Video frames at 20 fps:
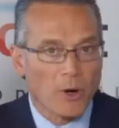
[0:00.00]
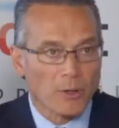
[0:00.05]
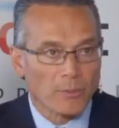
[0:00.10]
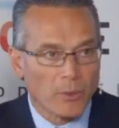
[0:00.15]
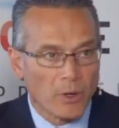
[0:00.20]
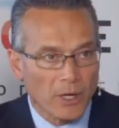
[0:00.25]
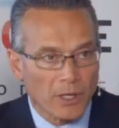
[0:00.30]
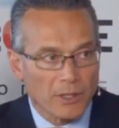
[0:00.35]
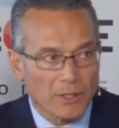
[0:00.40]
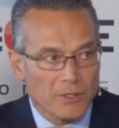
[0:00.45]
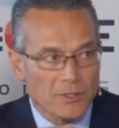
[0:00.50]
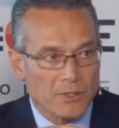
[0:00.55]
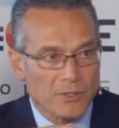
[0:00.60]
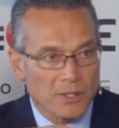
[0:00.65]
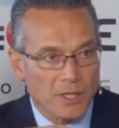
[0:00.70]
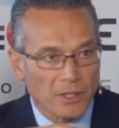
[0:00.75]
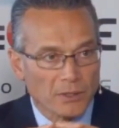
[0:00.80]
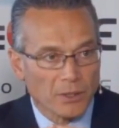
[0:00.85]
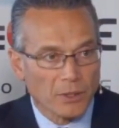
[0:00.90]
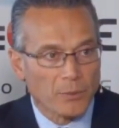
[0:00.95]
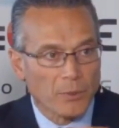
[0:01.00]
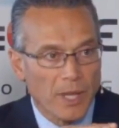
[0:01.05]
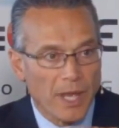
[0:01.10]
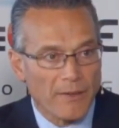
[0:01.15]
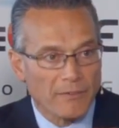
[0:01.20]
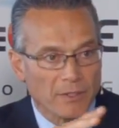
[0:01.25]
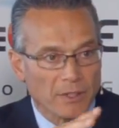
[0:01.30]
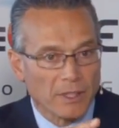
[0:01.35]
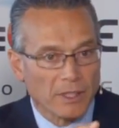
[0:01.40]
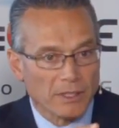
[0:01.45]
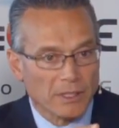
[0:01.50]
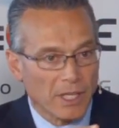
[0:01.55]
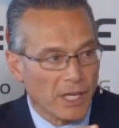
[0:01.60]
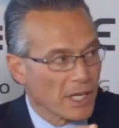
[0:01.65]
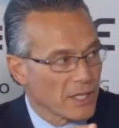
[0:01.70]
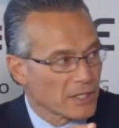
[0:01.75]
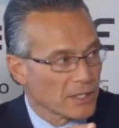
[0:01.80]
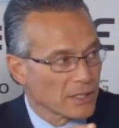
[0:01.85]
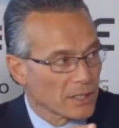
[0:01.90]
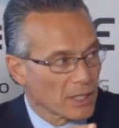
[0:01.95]
marketers are saying, look, we have to
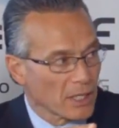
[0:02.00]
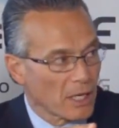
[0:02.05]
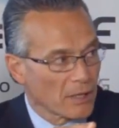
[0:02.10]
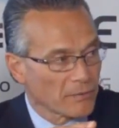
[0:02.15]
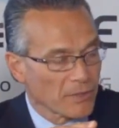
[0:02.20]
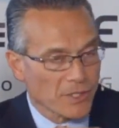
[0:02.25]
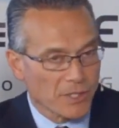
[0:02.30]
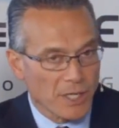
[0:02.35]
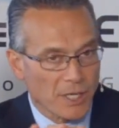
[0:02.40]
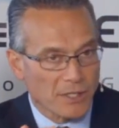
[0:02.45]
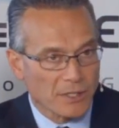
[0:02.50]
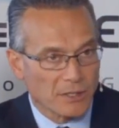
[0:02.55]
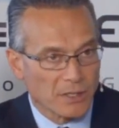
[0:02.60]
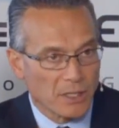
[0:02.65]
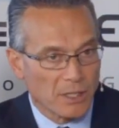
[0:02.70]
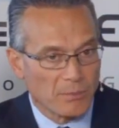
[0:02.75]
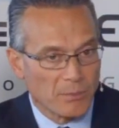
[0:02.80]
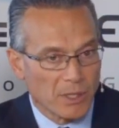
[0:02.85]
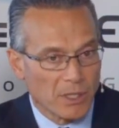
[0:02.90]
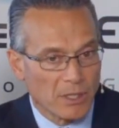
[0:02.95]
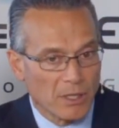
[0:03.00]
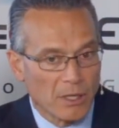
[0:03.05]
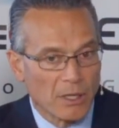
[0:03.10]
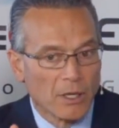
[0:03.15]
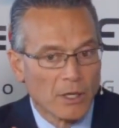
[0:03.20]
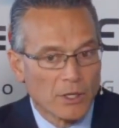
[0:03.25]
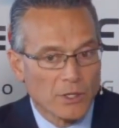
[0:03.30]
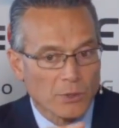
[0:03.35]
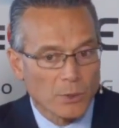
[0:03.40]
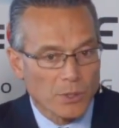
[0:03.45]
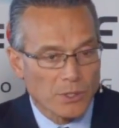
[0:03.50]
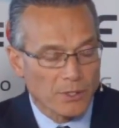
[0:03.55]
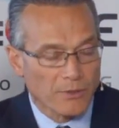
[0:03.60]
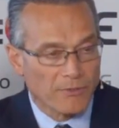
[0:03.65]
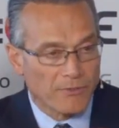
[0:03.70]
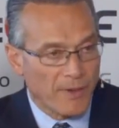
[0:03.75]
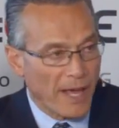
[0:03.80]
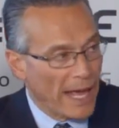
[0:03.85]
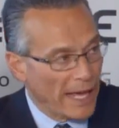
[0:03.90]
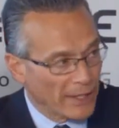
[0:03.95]
engage in the conversation and be a source of
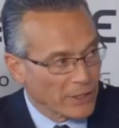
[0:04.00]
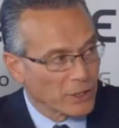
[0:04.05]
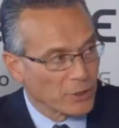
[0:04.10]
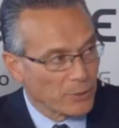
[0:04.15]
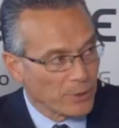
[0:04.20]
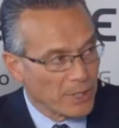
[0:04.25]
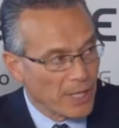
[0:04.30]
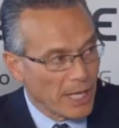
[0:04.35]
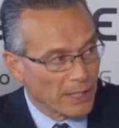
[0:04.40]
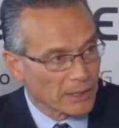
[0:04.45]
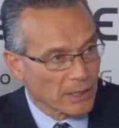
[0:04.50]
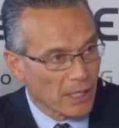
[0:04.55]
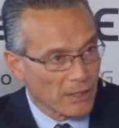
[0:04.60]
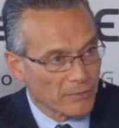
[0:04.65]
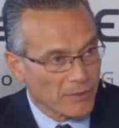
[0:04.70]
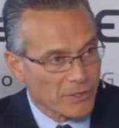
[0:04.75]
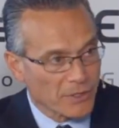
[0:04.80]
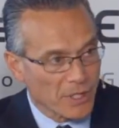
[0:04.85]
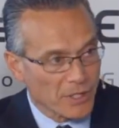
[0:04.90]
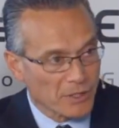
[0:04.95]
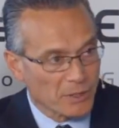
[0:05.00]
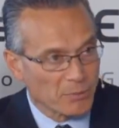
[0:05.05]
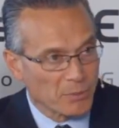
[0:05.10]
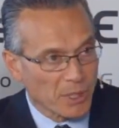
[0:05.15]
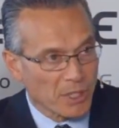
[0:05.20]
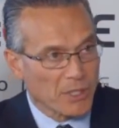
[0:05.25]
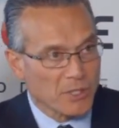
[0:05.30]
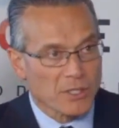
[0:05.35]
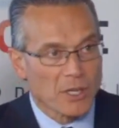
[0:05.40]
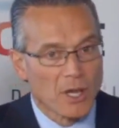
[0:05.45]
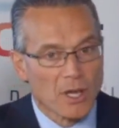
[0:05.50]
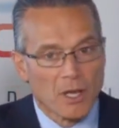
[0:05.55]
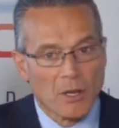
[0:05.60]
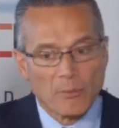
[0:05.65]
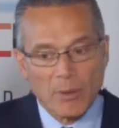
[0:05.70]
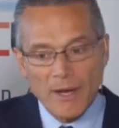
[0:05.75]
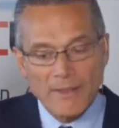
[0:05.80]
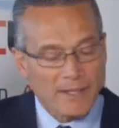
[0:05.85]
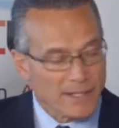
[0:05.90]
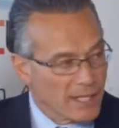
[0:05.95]
value in that conversation, because
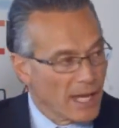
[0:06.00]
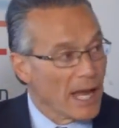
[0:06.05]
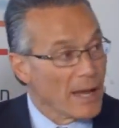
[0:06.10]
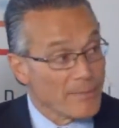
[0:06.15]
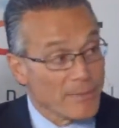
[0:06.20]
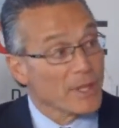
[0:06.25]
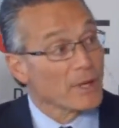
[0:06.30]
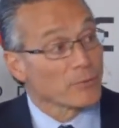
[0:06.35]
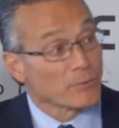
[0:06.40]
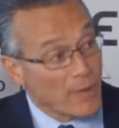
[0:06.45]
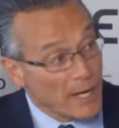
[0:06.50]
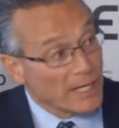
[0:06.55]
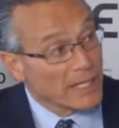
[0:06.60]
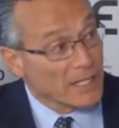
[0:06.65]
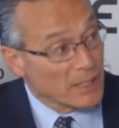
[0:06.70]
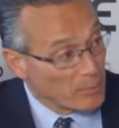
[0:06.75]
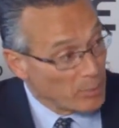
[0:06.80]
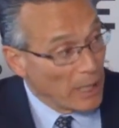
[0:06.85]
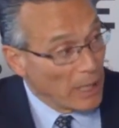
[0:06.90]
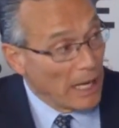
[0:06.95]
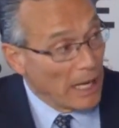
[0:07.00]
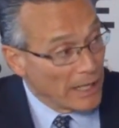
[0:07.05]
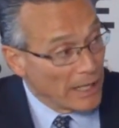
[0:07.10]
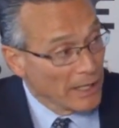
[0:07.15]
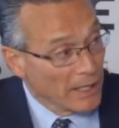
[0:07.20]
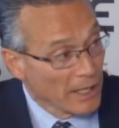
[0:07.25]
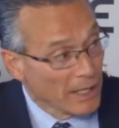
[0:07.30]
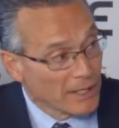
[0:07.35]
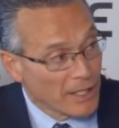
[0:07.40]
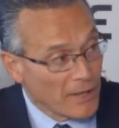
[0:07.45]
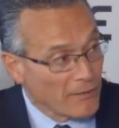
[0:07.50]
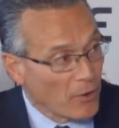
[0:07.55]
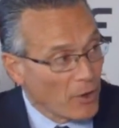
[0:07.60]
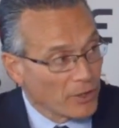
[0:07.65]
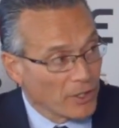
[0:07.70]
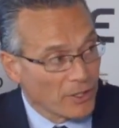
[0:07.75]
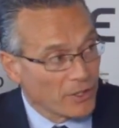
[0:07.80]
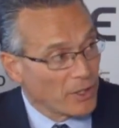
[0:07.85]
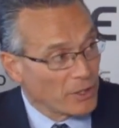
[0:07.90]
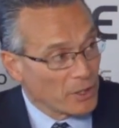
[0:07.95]
by the time they're ready to buy, they've already
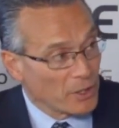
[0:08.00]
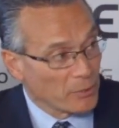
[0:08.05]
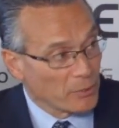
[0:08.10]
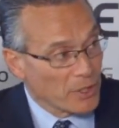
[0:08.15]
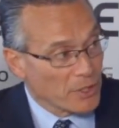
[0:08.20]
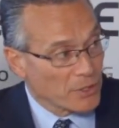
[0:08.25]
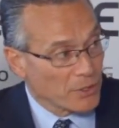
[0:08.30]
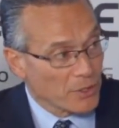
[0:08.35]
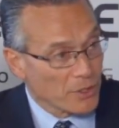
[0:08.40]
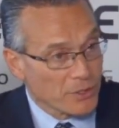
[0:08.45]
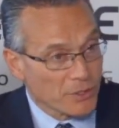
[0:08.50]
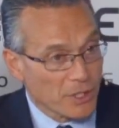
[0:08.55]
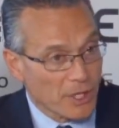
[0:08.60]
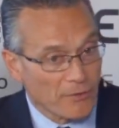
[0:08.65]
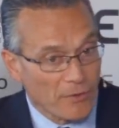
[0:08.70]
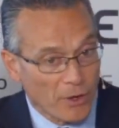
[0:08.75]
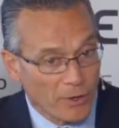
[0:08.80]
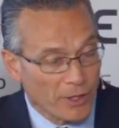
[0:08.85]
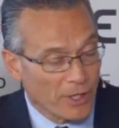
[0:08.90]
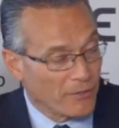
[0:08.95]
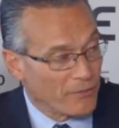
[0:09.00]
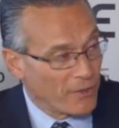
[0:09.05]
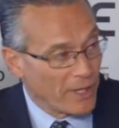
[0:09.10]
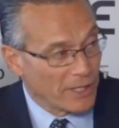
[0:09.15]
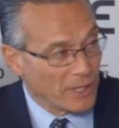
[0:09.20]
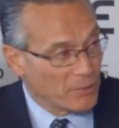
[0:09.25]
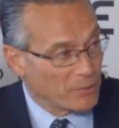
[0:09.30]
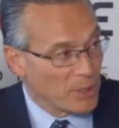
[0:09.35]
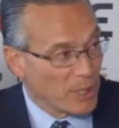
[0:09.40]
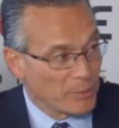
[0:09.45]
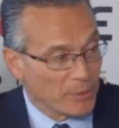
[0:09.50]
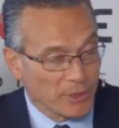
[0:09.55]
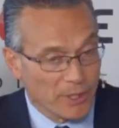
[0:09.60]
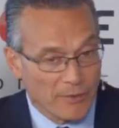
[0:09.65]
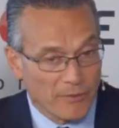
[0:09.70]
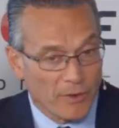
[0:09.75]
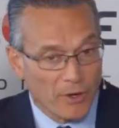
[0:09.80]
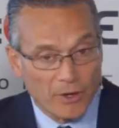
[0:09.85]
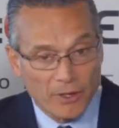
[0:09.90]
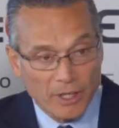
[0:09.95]
done their research, they've already vetted people,
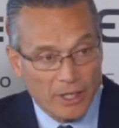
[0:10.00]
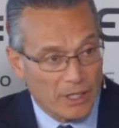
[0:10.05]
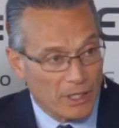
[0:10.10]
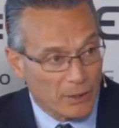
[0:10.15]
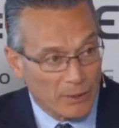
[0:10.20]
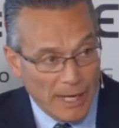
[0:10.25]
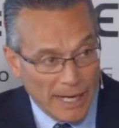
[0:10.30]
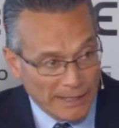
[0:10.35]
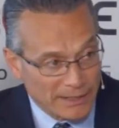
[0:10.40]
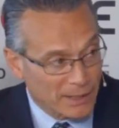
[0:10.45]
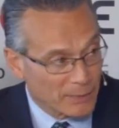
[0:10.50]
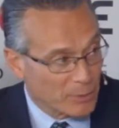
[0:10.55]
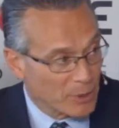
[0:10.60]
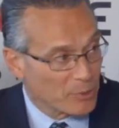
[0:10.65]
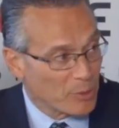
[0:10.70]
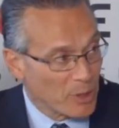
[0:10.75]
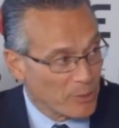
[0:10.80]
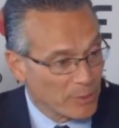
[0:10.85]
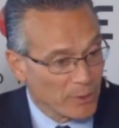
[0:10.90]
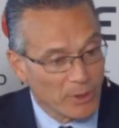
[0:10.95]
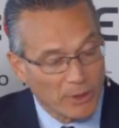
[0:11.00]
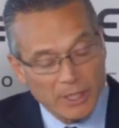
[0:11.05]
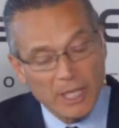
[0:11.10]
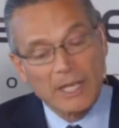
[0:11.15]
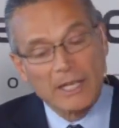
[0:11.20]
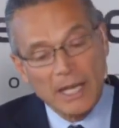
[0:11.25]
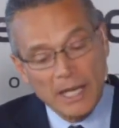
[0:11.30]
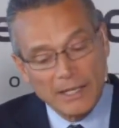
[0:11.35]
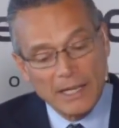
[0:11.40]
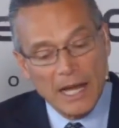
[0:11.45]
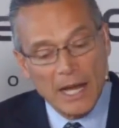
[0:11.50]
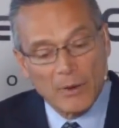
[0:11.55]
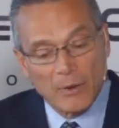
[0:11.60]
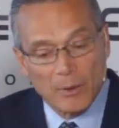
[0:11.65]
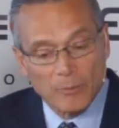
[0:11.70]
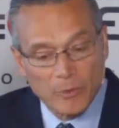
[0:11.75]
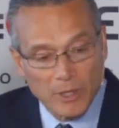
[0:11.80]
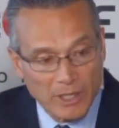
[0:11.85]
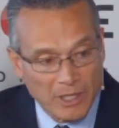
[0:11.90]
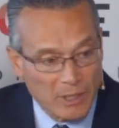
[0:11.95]
they've already interacted with people. Okay, yeah, now
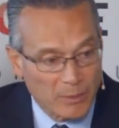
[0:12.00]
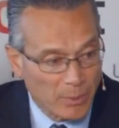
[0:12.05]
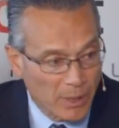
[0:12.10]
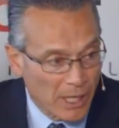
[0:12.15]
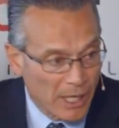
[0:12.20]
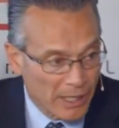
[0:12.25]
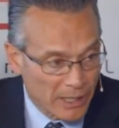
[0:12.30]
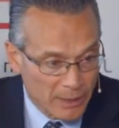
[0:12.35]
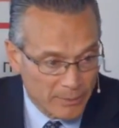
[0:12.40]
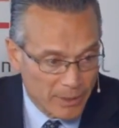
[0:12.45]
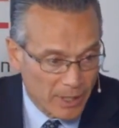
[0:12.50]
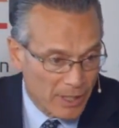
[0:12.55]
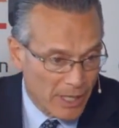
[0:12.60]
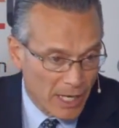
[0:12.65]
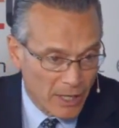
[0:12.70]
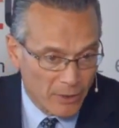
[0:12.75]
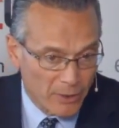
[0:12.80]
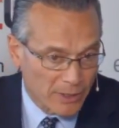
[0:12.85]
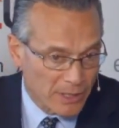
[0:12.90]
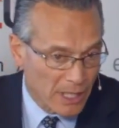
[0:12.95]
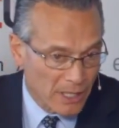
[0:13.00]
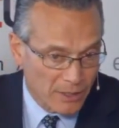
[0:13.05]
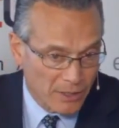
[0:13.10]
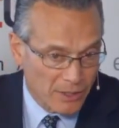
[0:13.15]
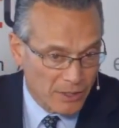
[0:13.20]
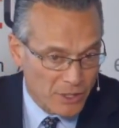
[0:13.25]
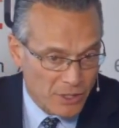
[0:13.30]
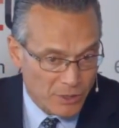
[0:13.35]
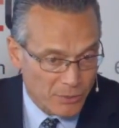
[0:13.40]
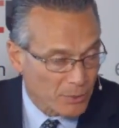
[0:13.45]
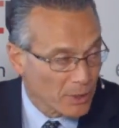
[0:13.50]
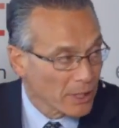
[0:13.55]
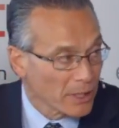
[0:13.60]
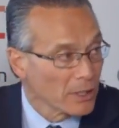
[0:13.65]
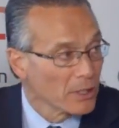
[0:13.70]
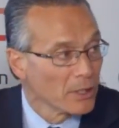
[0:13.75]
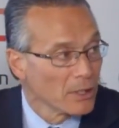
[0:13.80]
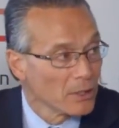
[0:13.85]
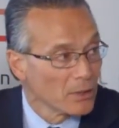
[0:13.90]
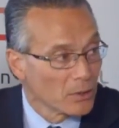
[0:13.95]
I'm ready to buy and I'm going to narrow it down to these three,
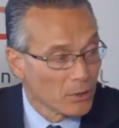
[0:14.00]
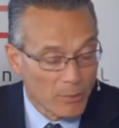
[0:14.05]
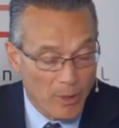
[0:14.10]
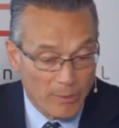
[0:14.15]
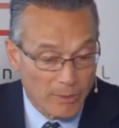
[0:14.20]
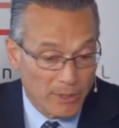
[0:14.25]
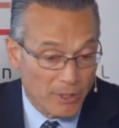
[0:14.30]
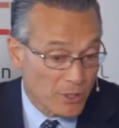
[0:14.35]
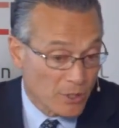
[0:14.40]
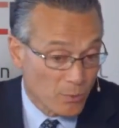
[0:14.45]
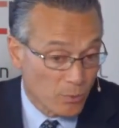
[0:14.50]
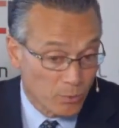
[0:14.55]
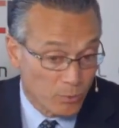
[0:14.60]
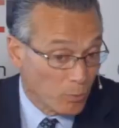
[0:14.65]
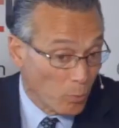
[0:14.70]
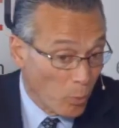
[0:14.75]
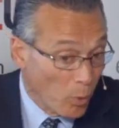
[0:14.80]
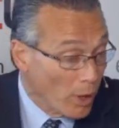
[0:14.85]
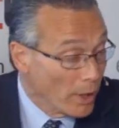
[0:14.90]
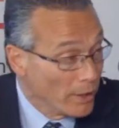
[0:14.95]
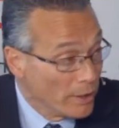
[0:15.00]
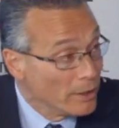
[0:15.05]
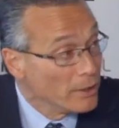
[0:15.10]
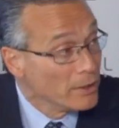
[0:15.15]
or maybe this one.